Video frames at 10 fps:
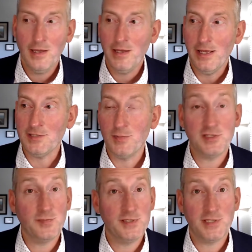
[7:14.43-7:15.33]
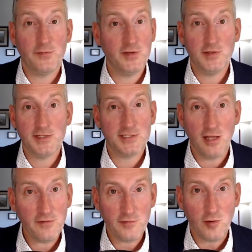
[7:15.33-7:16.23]
It's meant to be something that is
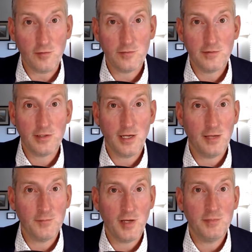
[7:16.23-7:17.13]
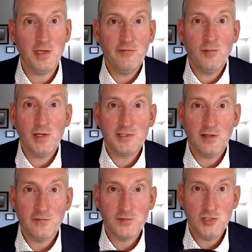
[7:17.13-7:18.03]
lifelong, that I'm giving
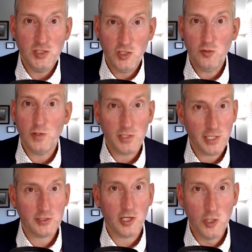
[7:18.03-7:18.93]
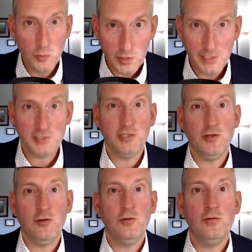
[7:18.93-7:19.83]
myself to you and only to
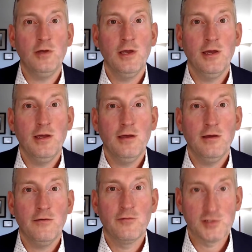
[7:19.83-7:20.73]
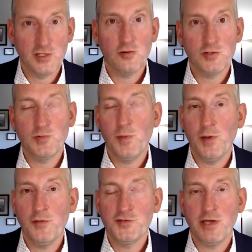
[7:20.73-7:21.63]
you for as long as we
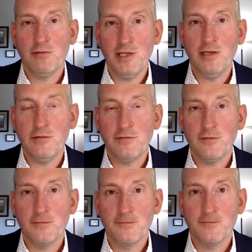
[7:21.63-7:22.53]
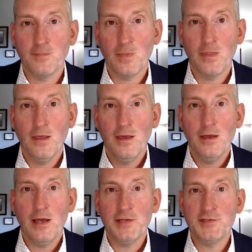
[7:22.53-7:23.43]
both shall live.
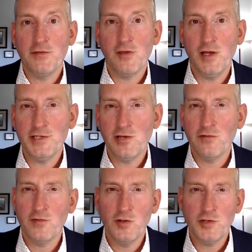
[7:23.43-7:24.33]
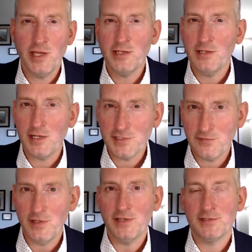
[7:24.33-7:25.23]
And so the idea of looking
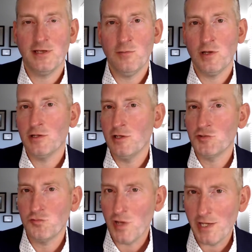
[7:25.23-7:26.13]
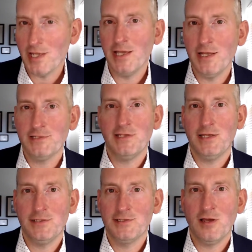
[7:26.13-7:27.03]
lustfully at someone goes right against that
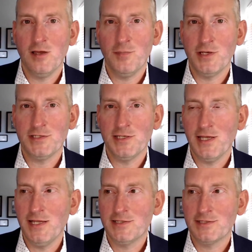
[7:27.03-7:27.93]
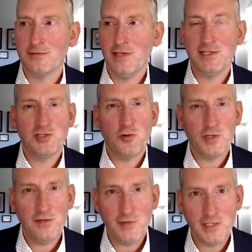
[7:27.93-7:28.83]
design, because it's not
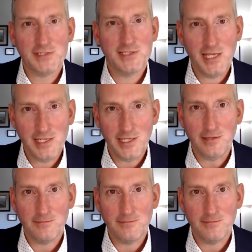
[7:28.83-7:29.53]
giving, it's taking.